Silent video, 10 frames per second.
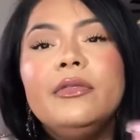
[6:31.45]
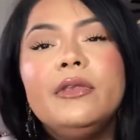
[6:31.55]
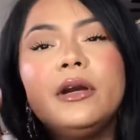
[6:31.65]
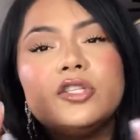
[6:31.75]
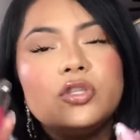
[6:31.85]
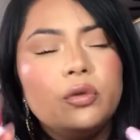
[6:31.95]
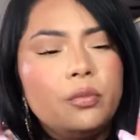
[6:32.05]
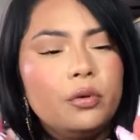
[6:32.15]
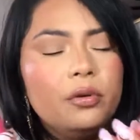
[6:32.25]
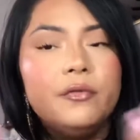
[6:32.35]
They are so
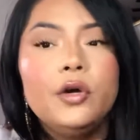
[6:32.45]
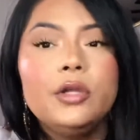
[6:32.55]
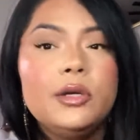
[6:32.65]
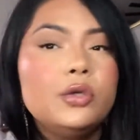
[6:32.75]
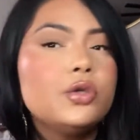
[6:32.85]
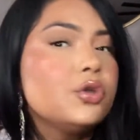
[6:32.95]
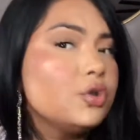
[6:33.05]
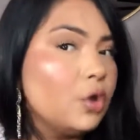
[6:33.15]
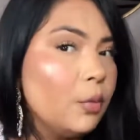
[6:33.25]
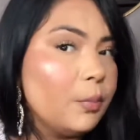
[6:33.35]
beautiful. They look
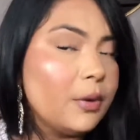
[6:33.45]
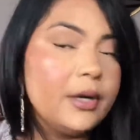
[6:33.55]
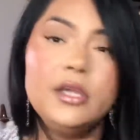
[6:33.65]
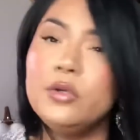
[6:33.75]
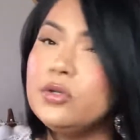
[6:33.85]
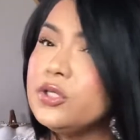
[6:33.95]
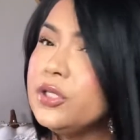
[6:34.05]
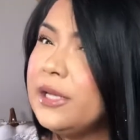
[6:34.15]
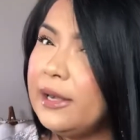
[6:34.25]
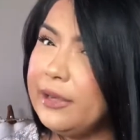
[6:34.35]
so pretty. You just
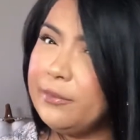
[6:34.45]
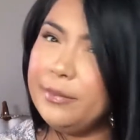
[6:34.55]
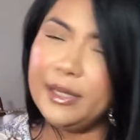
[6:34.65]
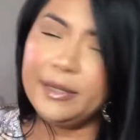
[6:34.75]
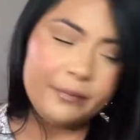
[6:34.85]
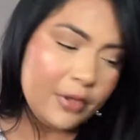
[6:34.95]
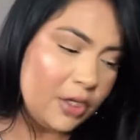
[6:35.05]
need a little bit.